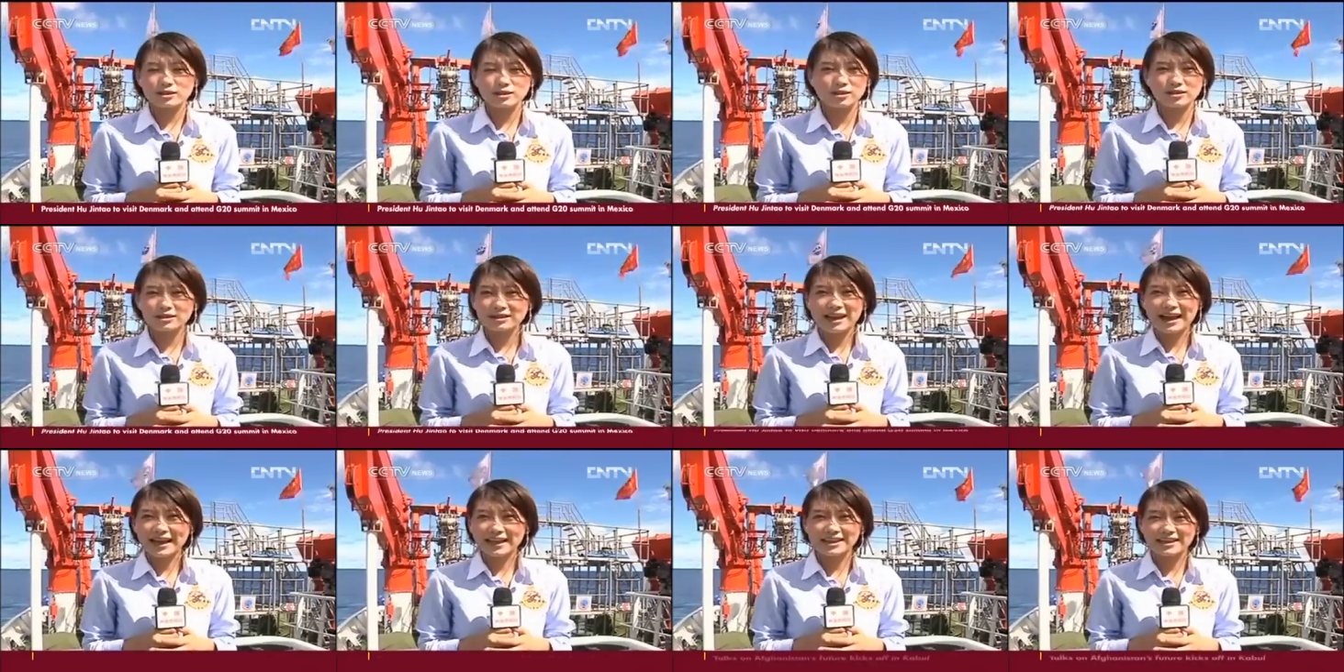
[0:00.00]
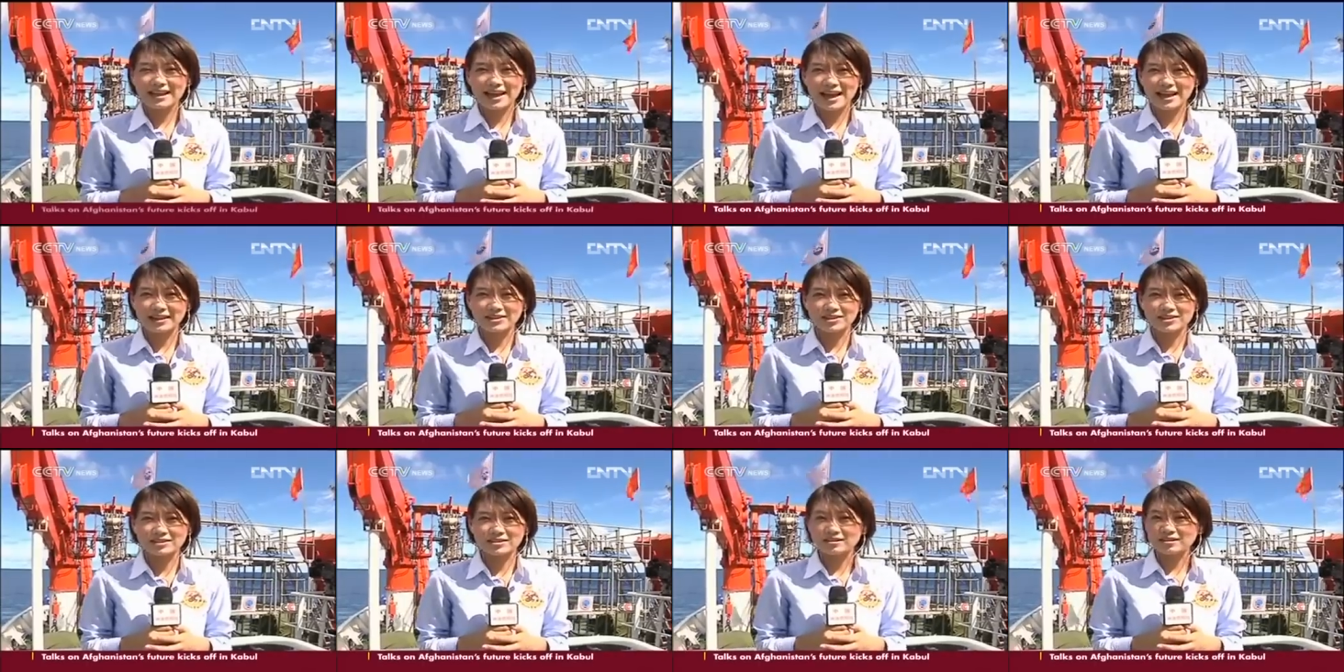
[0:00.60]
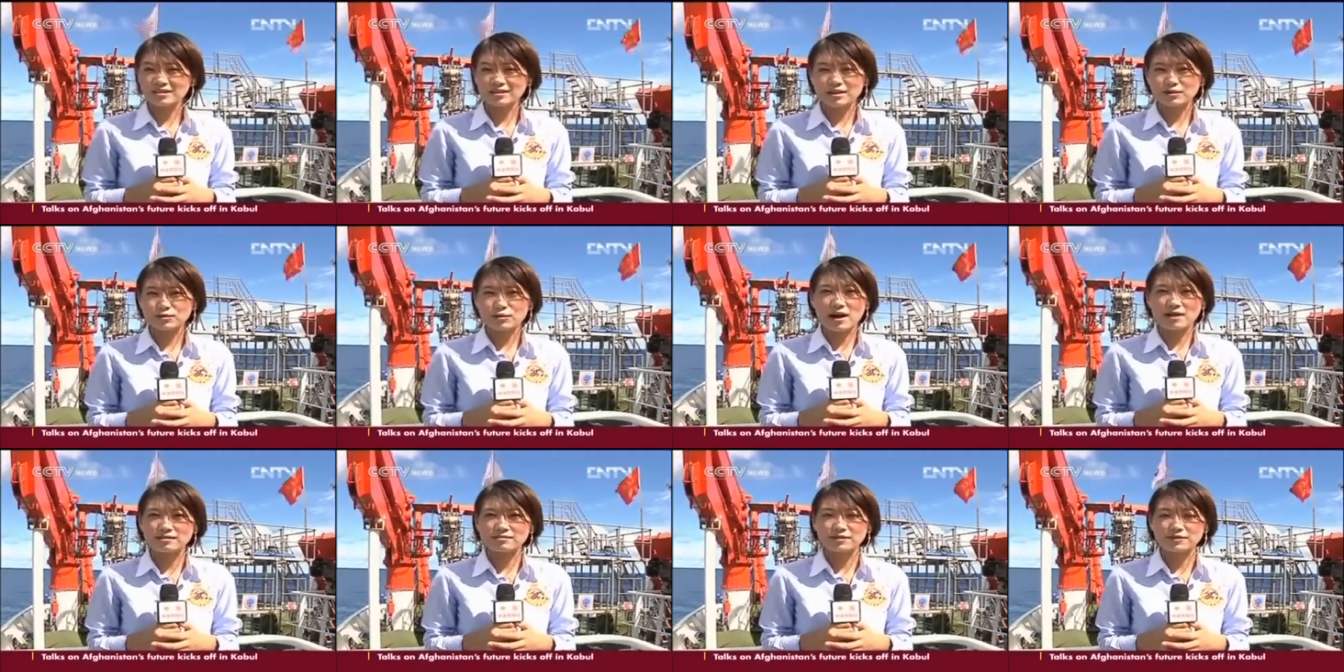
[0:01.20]
looks like under
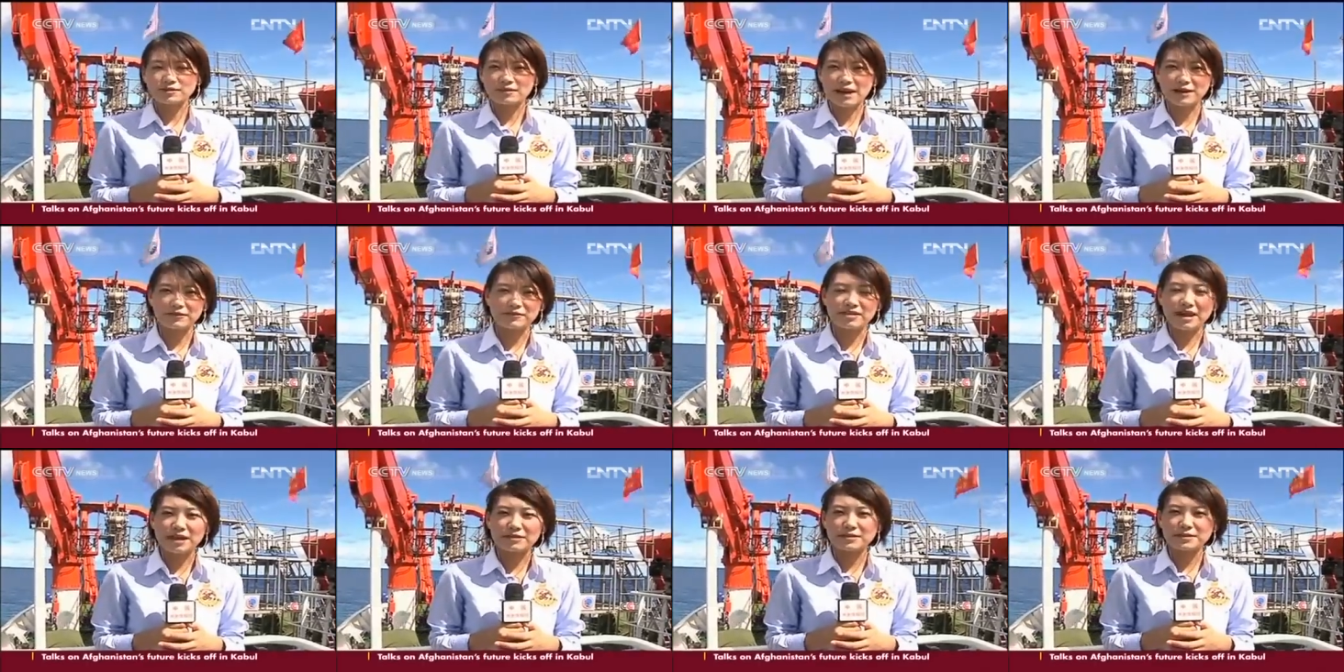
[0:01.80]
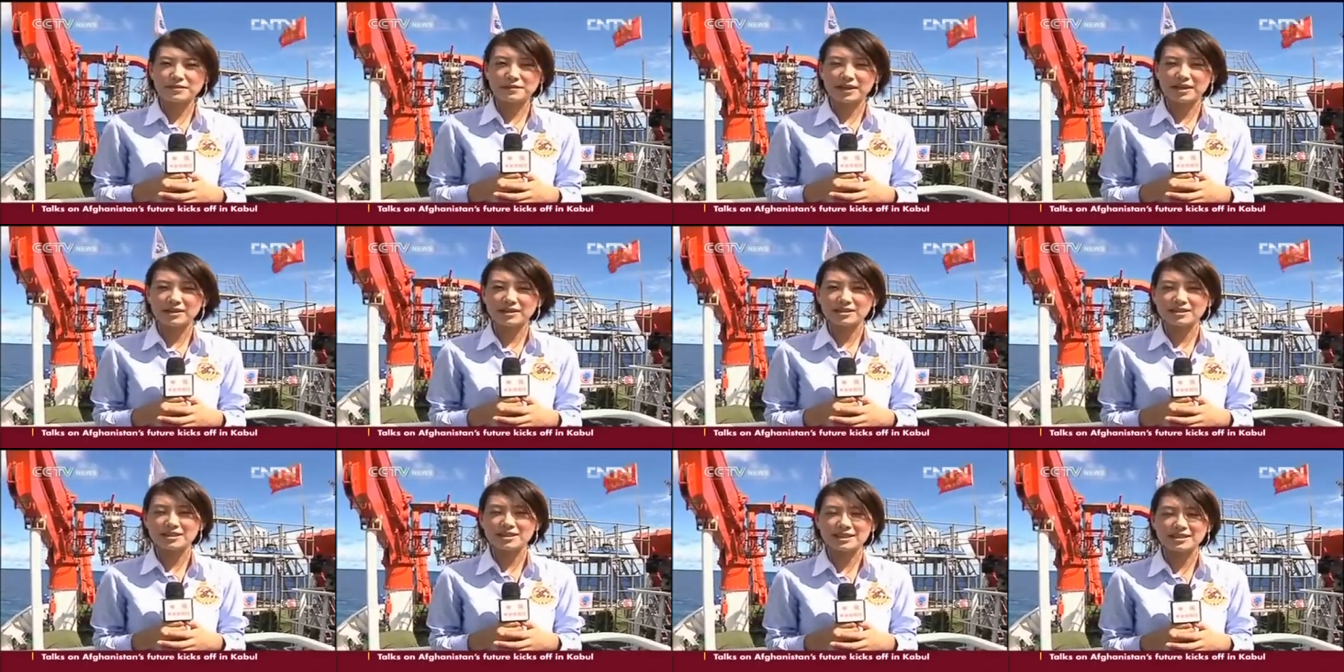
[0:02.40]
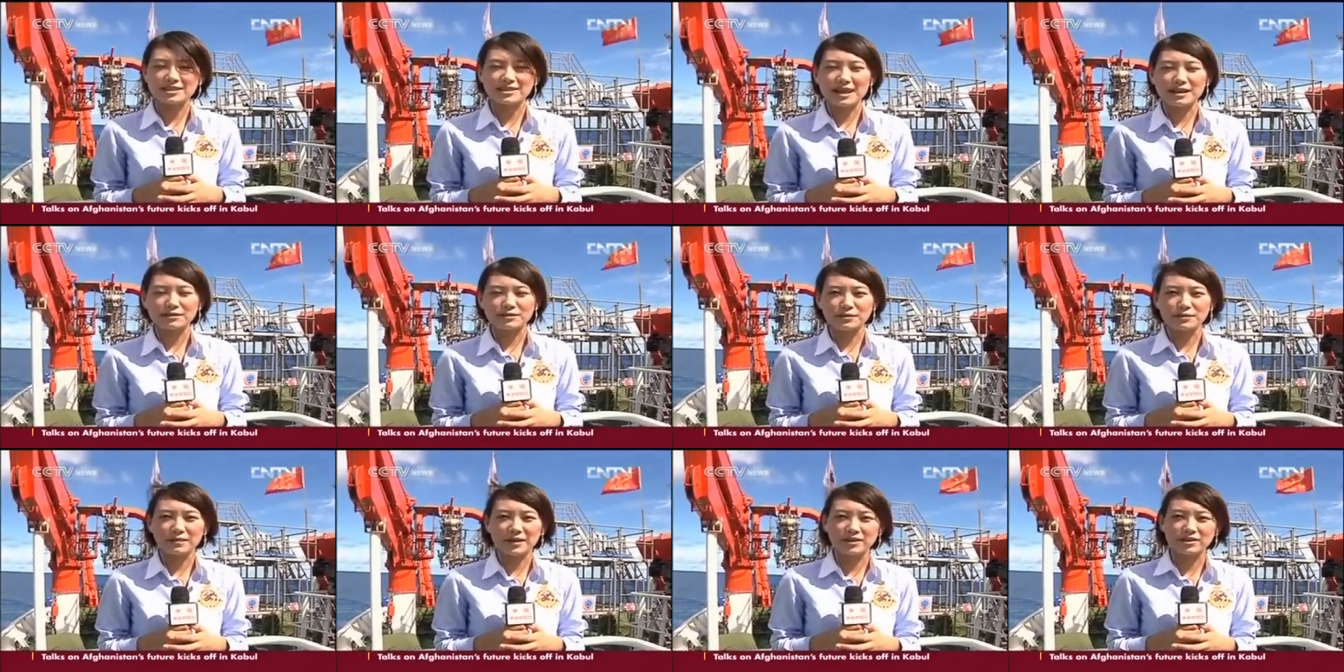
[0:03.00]
around 5,000 meters,
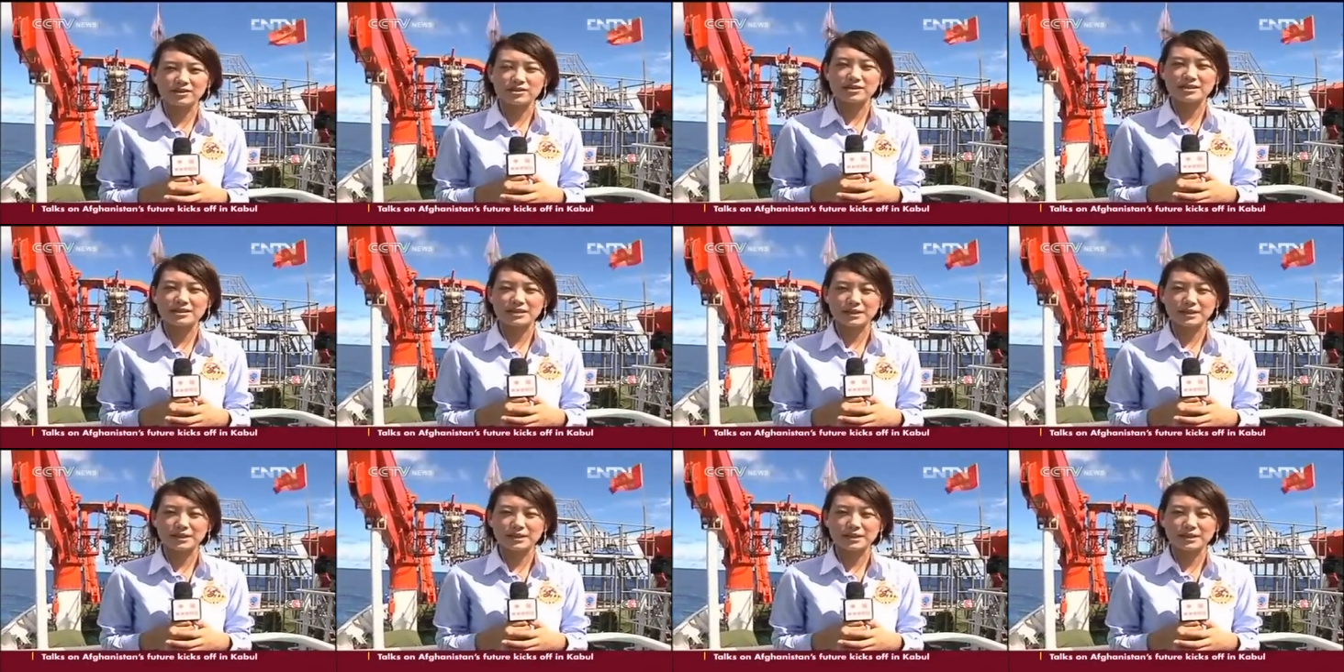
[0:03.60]
6,000 meters